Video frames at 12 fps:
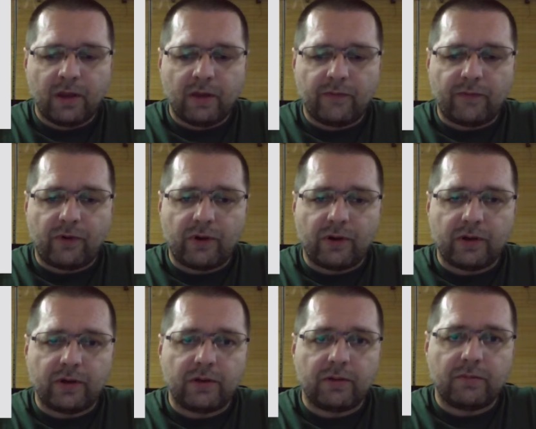
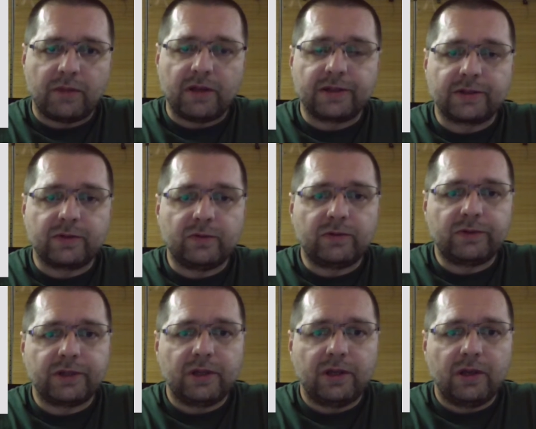for middle
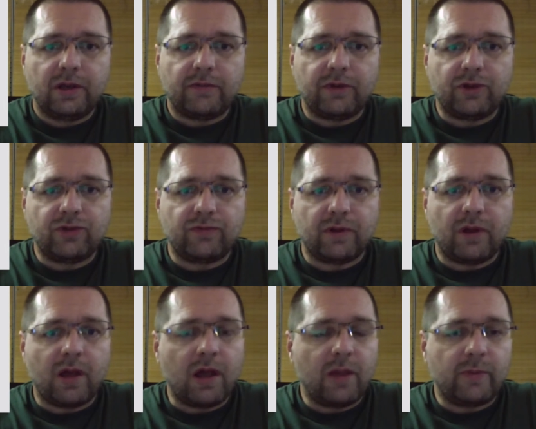schools, which
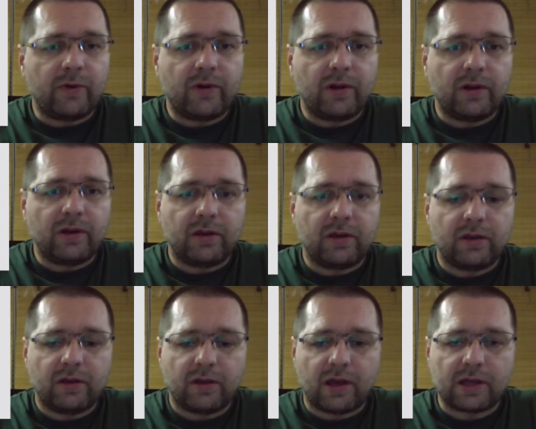will help really
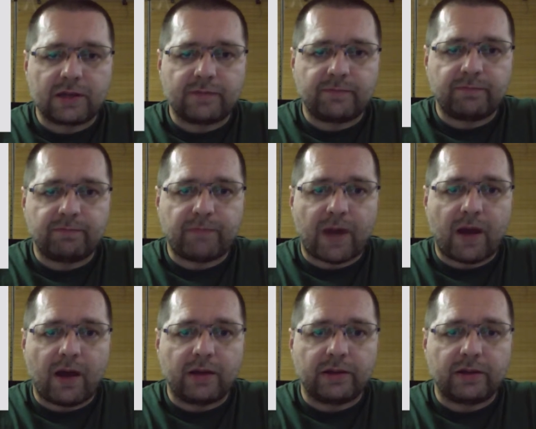
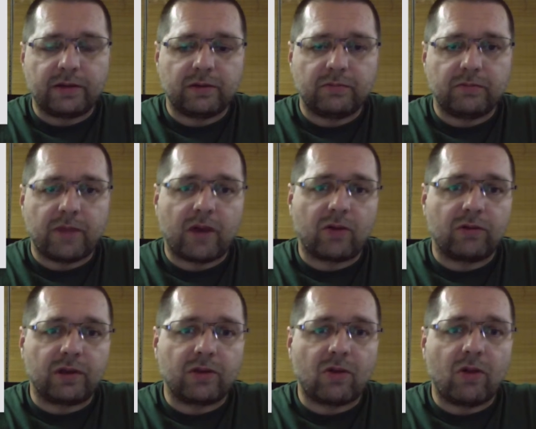expand
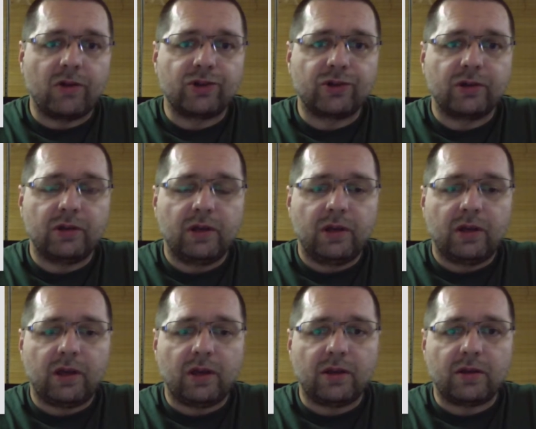MikroTik knowledge
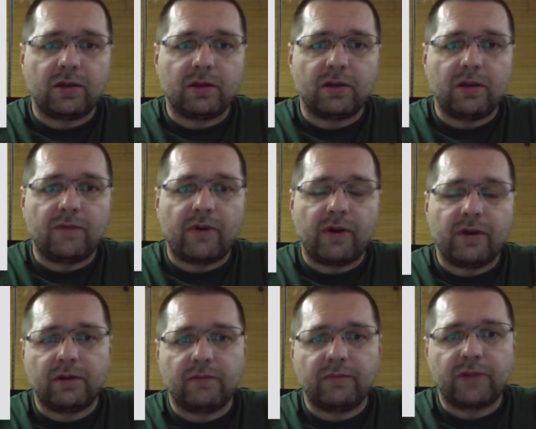into the
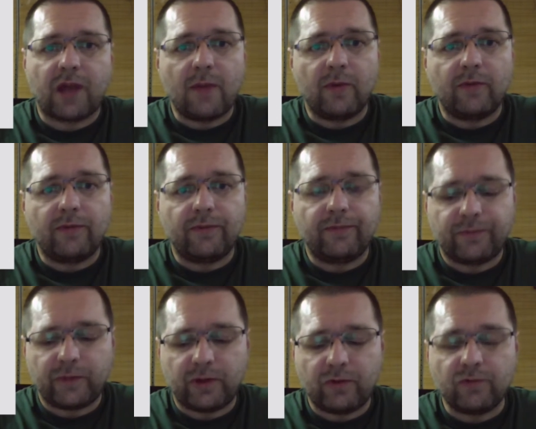different type of
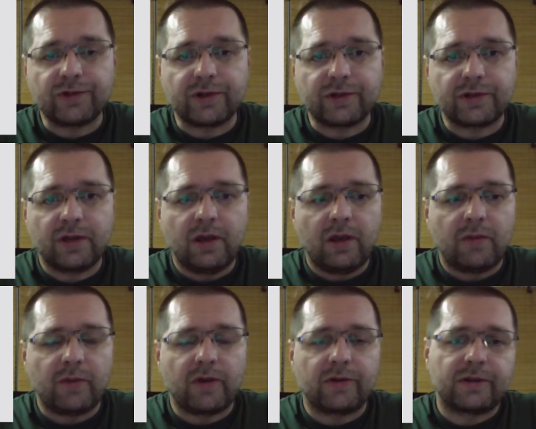users.
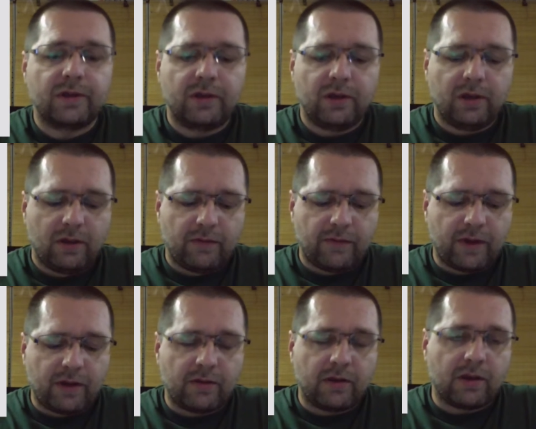Because
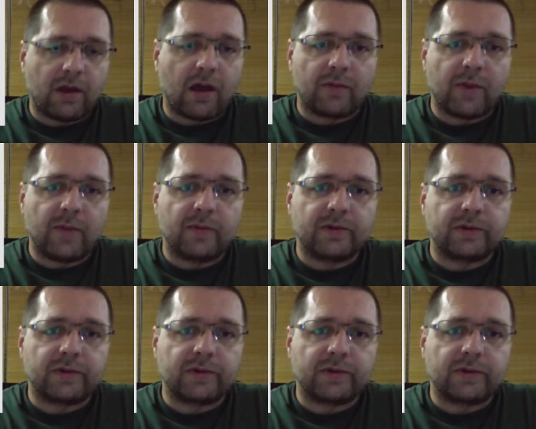when the young people